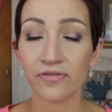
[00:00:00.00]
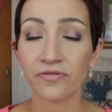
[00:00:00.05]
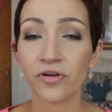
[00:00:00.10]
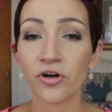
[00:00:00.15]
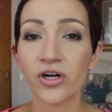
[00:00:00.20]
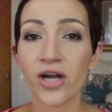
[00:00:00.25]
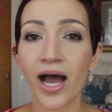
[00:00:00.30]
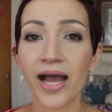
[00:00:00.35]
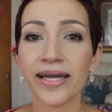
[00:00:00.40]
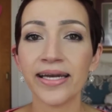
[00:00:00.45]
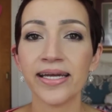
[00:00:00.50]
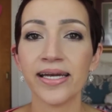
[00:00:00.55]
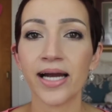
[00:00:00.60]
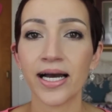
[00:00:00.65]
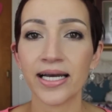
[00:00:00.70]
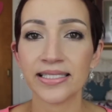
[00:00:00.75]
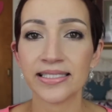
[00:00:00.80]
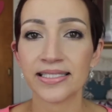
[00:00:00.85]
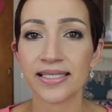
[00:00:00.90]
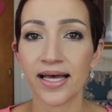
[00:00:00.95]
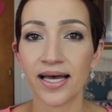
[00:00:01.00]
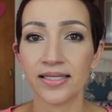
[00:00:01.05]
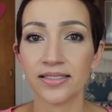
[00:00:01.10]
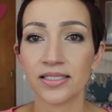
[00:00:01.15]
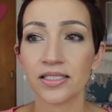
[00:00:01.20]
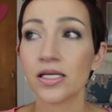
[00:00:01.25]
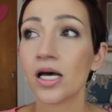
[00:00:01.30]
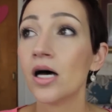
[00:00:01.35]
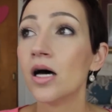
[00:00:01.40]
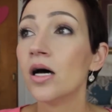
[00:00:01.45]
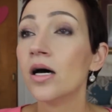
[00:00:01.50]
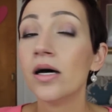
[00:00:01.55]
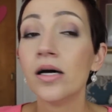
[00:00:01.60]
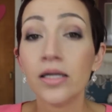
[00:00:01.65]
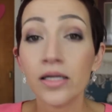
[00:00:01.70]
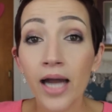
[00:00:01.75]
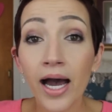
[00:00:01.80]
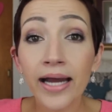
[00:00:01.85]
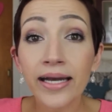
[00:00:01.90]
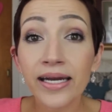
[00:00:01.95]
for 99 cents.
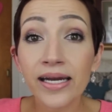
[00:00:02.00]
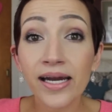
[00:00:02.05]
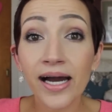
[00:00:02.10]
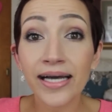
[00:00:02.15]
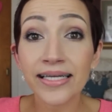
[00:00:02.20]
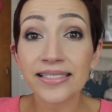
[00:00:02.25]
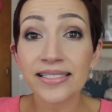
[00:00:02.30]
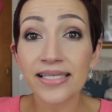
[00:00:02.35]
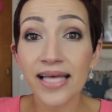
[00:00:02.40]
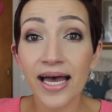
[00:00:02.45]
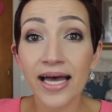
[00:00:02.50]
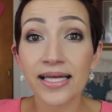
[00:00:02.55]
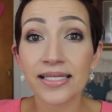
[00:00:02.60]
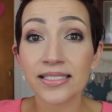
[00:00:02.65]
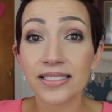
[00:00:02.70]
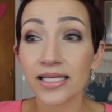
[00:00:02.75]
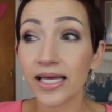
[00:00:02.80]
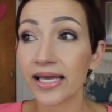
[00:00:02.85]
99 cents!